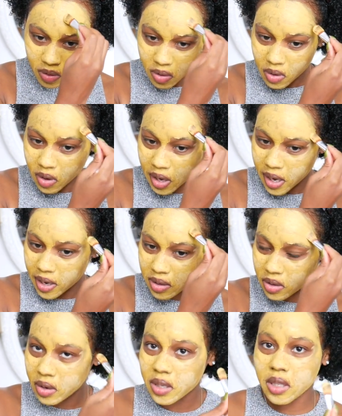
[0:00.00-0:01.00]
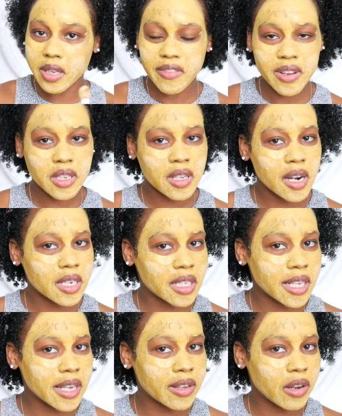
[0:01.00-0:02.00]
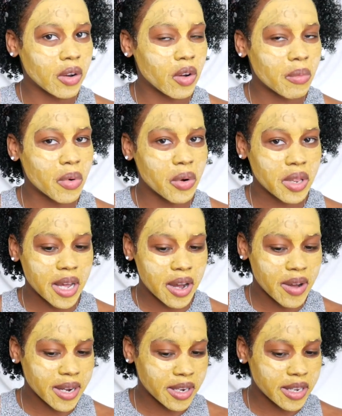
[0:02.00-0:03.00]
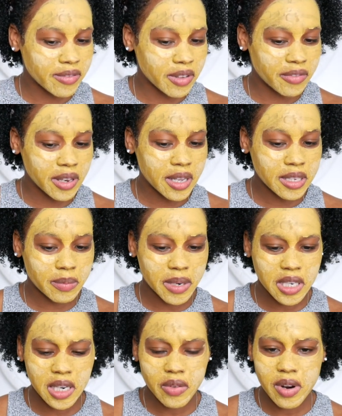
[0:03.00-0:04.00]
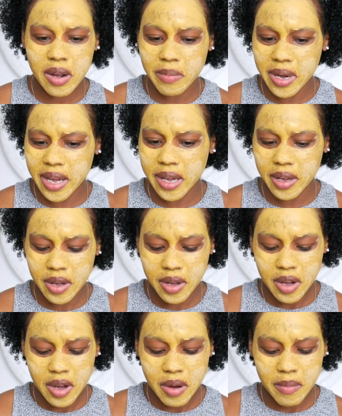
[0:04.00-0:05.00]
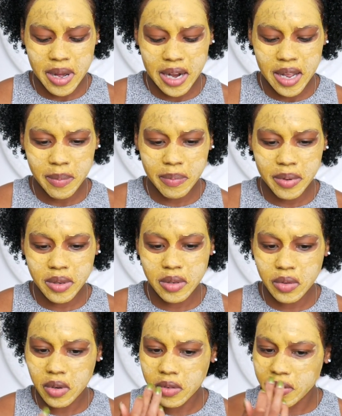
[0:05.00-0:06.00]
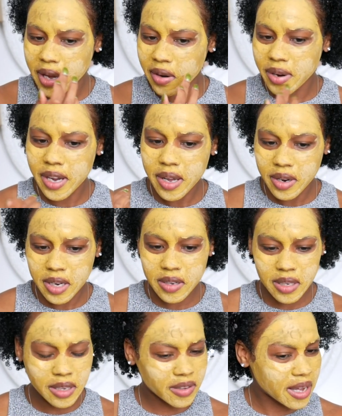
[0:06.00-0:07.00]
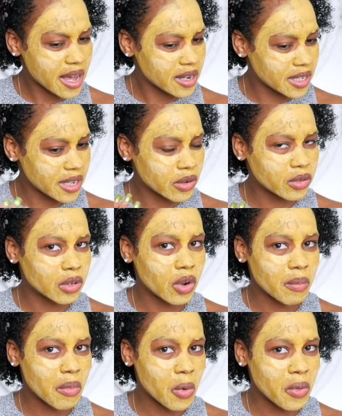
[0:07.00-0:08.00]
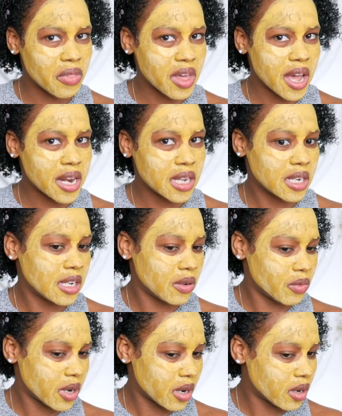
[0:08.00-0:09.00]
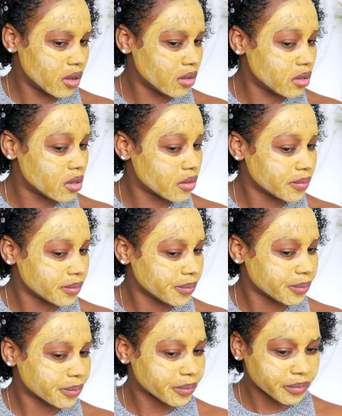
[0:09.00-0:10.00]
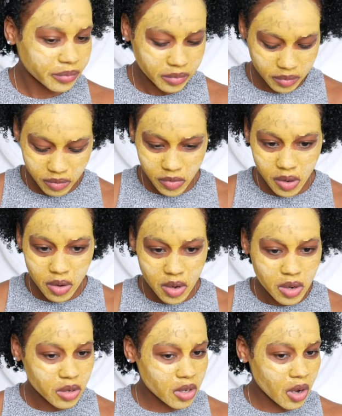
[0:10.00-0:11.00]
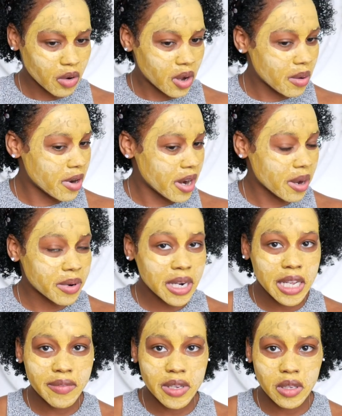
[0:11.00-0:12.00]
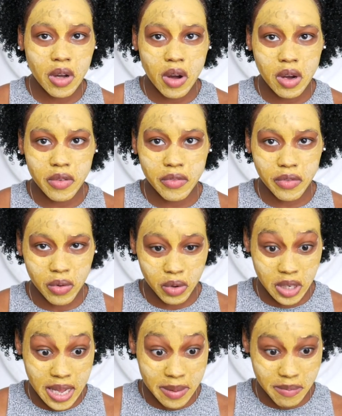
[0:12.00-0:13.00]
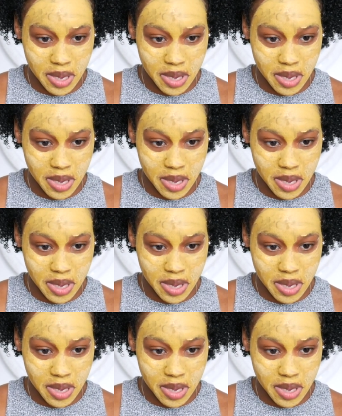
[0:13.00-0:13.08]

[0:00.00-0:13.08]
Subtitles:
Okay, so it's definitely starting to tingle a lot more now. I can definitely feel it, especially around my lip sort of area. It kind of tingles a lot more there than anywhere else. So I'm going to leave this on for 10